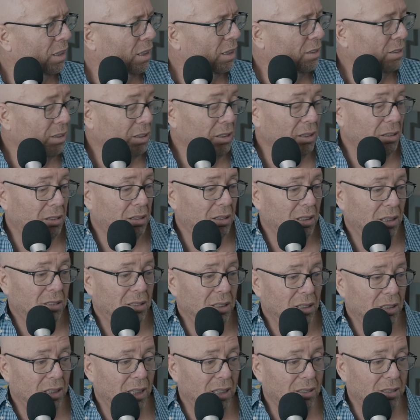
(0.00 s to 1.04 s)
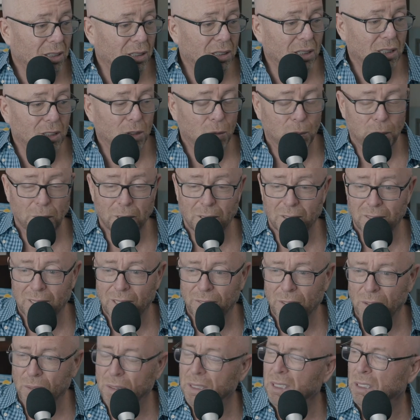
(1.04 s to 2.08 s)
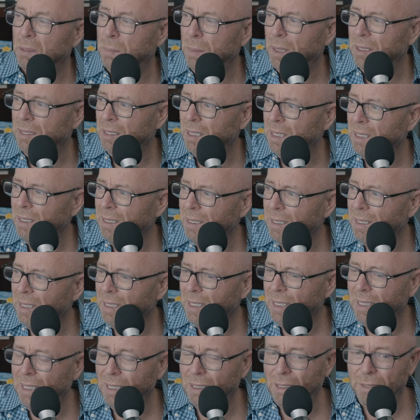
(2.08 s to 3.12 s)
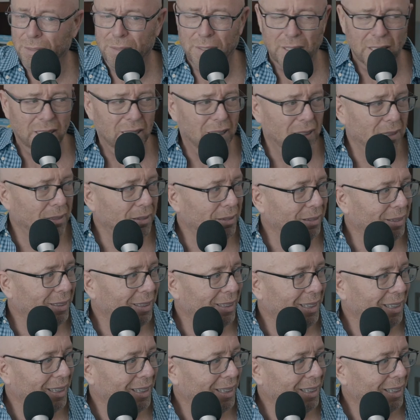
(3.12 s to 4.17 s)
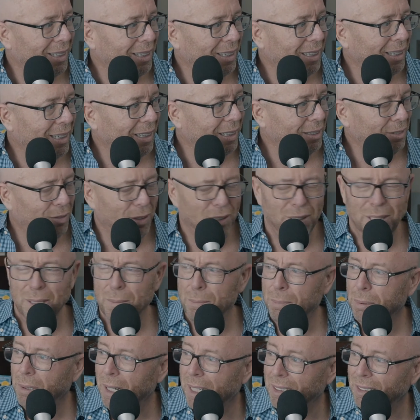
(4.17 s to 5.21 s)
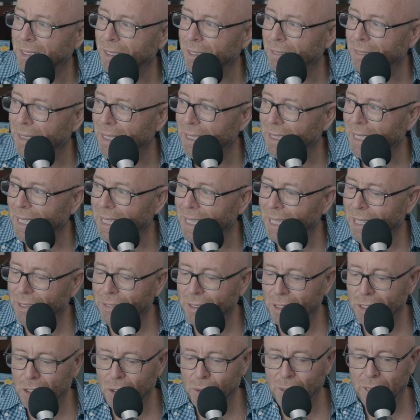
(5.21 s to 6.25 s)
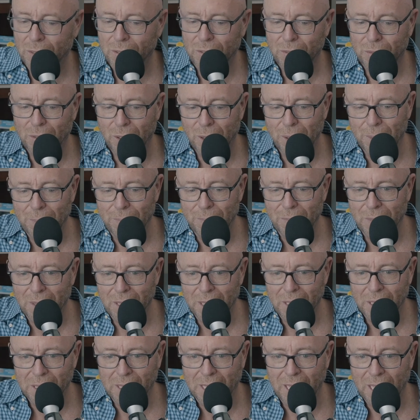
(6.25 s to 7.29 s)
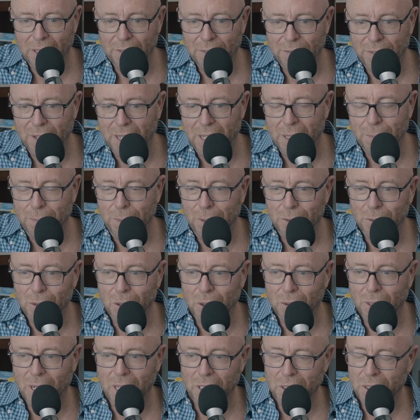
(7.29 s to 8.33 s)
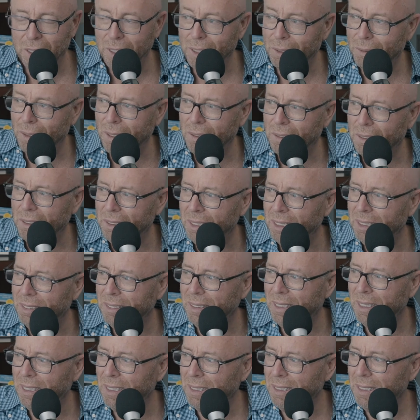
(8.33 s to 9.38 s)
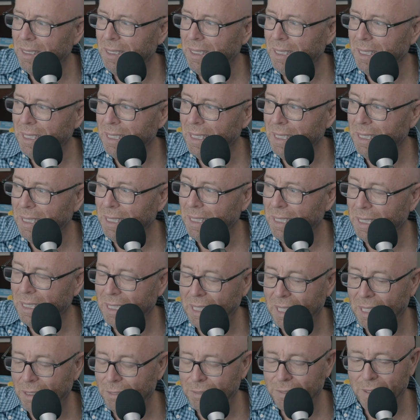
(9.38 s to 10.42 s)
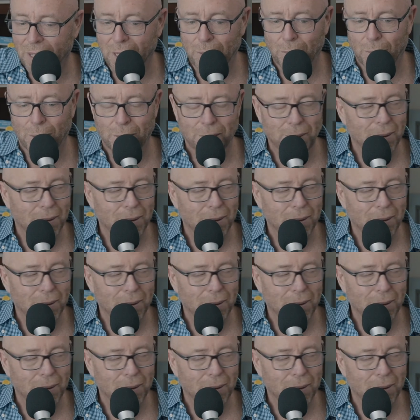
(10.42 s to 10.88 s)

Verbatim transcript: It's a good it's a it's a good experience even when it's busy. You know, I find that it's very impressive that they never drift from. You can't find a piece of trash on the ground at Disney. Really, you can't find one.